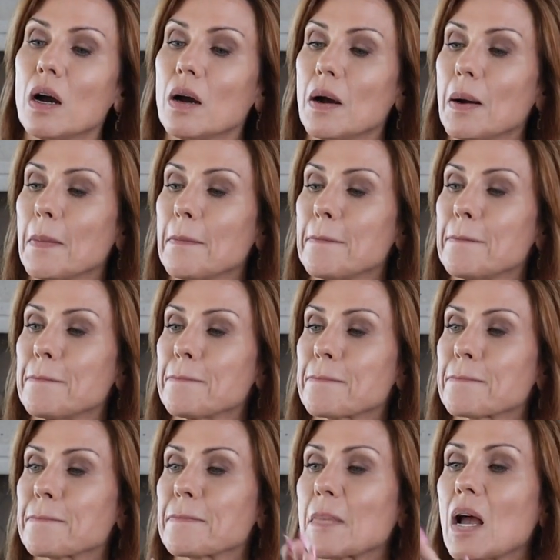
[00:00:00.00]
um,
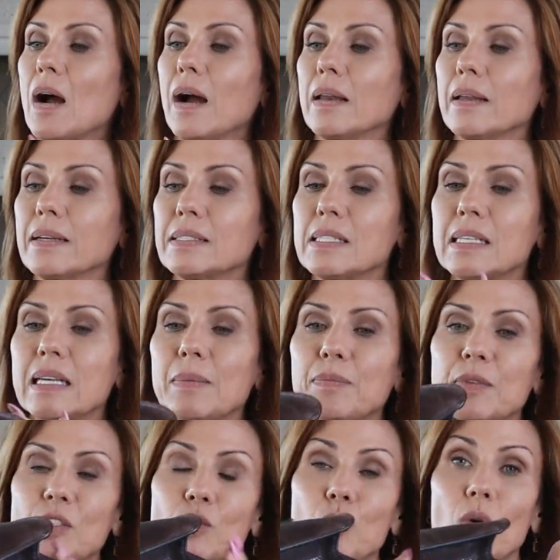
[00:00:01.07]
I like to keep
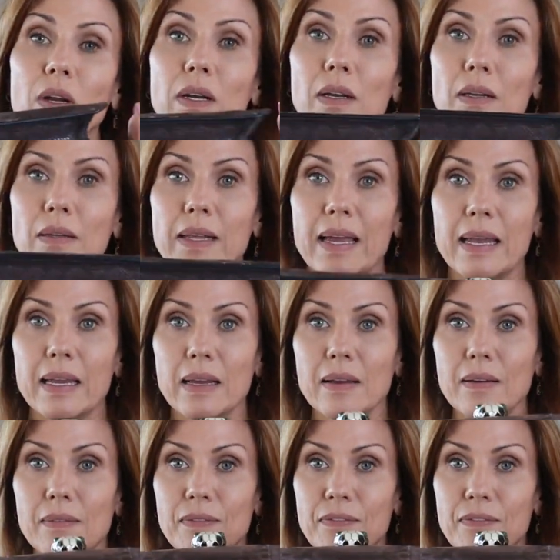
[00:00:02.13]
this one laying